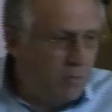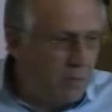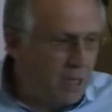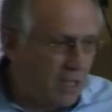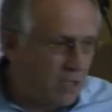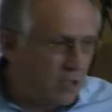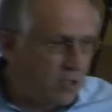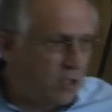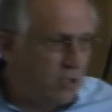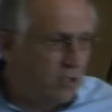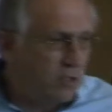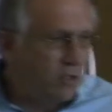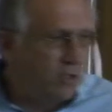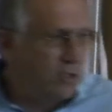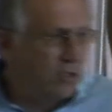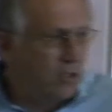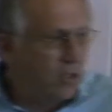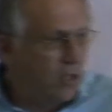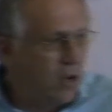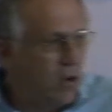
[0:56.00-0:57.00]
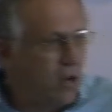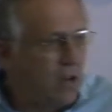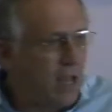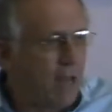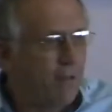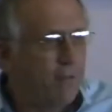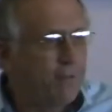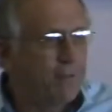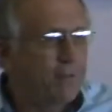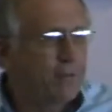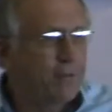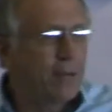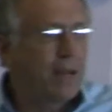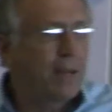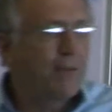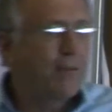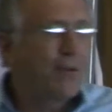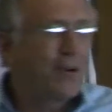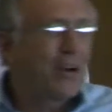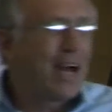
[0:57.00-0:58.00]
two minutes. You, you don't have
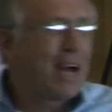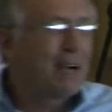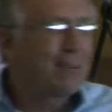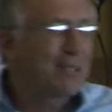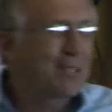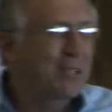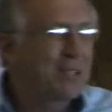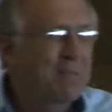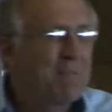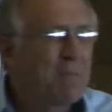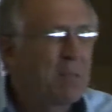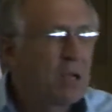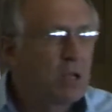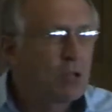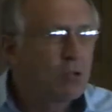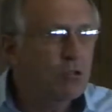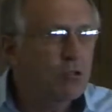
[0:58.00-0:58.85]
24 hours